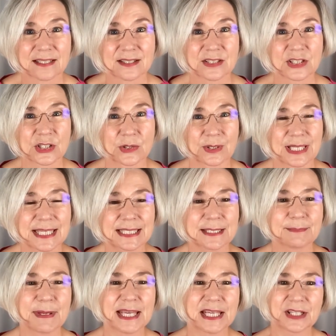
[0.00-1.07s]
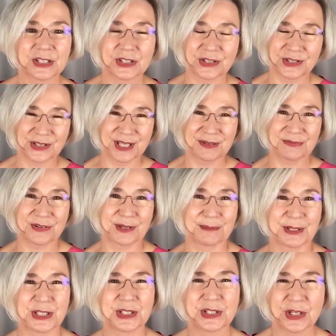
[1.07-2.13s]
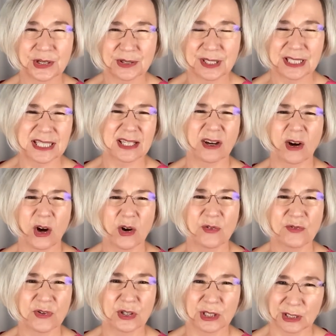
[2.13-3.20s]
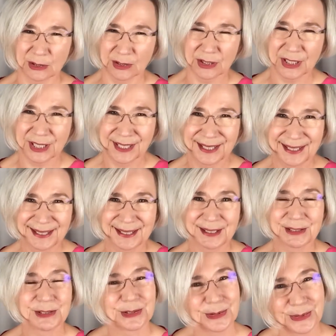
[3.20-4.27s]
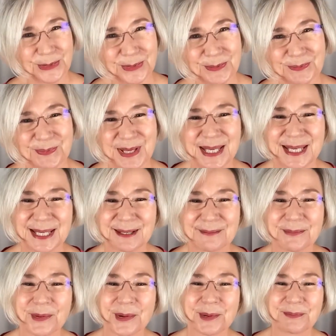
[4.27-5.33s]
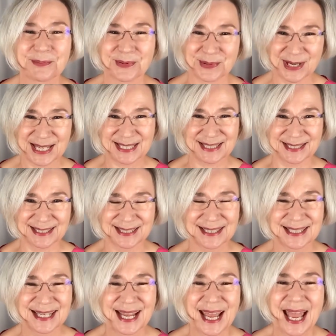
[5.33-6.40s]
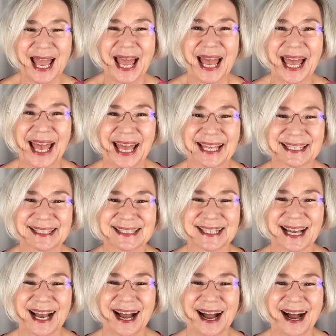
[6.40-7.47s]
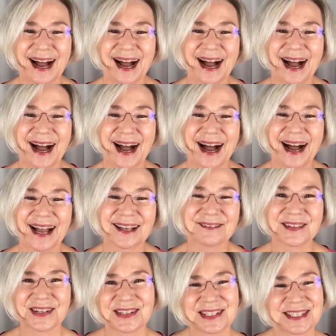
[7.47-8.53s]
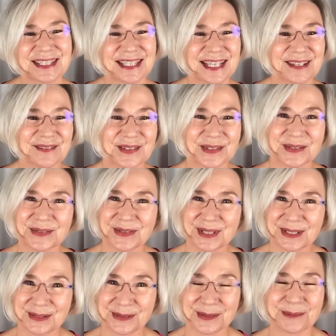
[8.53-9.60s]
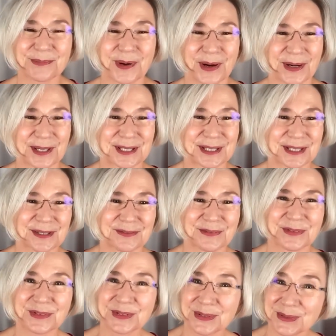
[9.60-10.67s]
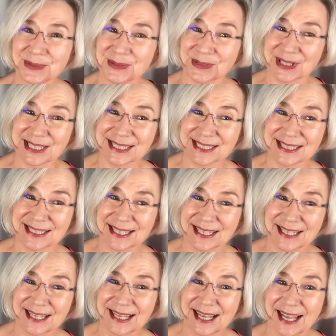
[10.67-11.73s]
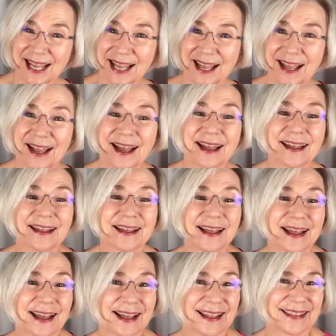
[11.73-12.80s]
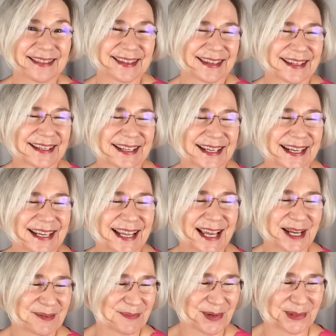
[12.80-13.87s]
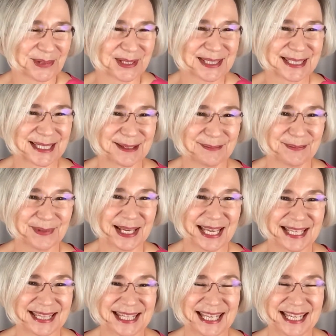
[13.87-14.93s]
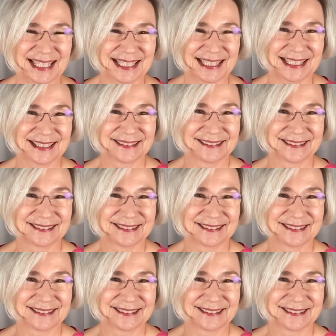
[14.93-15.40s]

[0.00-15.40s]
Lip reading: So let's make a journey from a totally off look to being more present. And I'm going to give you a toolbox of two tricks and then a bonus tip at the end.